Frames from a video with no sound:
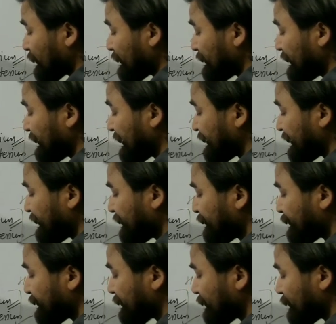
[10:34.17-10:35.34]

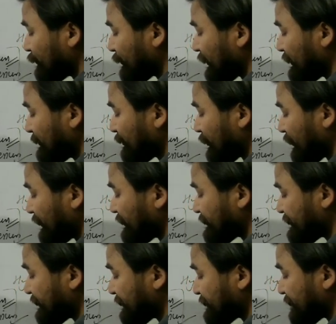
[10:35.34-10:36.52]
negative
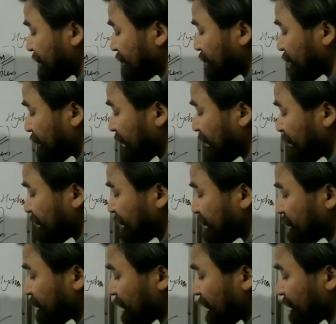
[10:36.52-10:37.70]
1.6 into 10
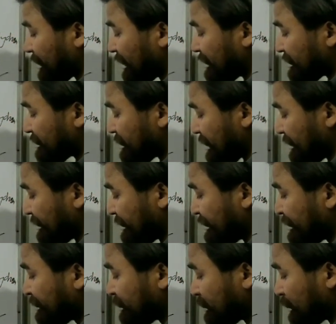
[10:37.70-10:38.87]
raised power minus
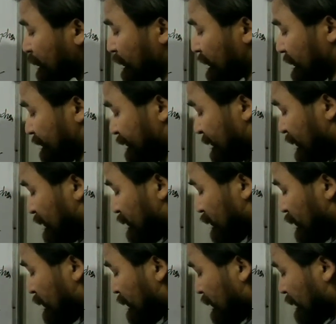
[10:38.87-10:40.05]
19 coulomb.
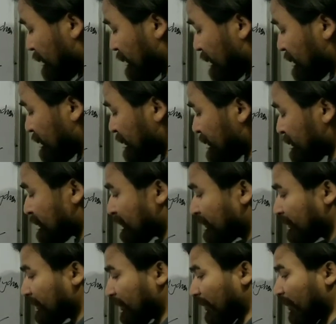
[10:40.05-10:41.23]
So this is
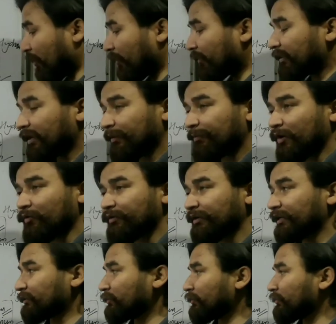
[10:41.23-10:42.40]
all about
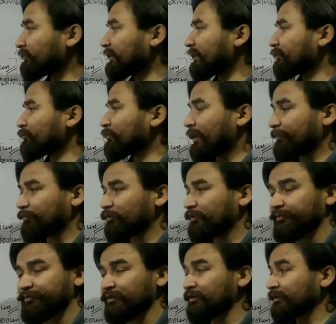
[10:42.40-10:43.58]
electron that you have to
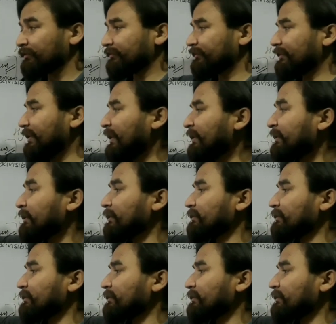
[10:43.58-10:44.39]
remember, that